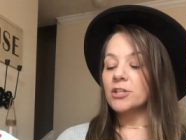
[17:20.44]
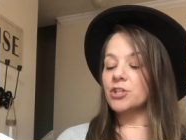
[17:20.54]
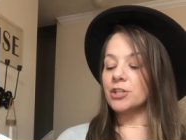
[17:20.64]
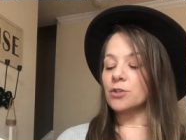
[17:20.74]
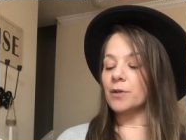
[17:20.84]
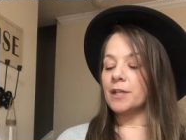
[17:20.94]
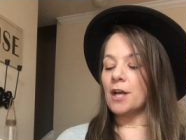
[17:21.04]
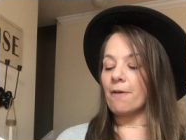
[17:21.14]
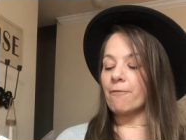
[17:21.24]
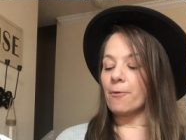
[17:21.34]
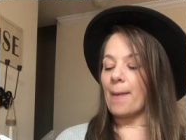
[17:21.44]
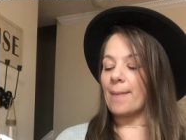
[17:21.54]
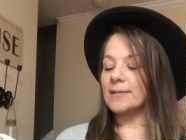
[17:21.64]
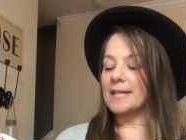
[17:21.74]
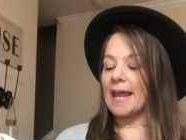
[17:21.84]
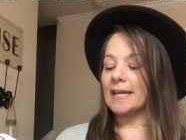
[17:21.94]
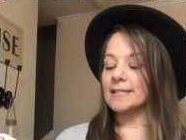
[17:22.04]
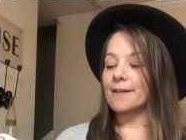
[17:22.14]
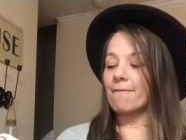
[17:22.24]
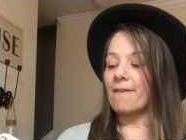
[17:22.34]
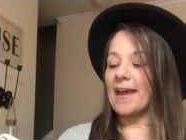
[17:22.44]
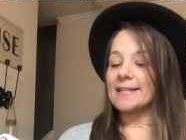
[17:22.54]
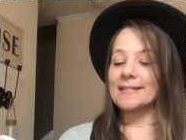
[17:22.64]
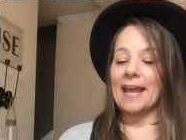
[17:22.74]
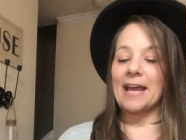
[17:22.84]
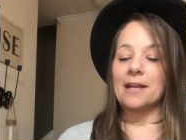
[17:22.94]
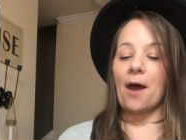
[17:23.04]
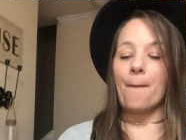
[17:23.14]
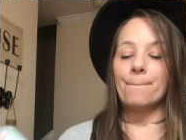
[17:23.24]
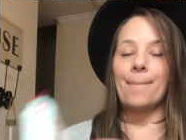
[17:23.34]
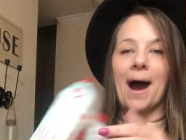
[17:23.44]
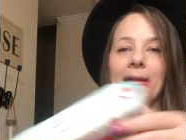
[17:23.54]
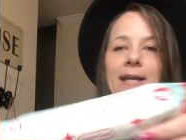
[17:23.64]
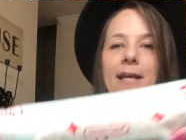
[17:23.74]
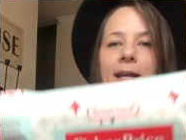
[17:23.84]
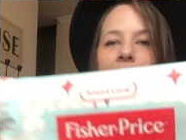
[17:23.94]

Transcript: Gentle enough for a baby's hands, face, and body.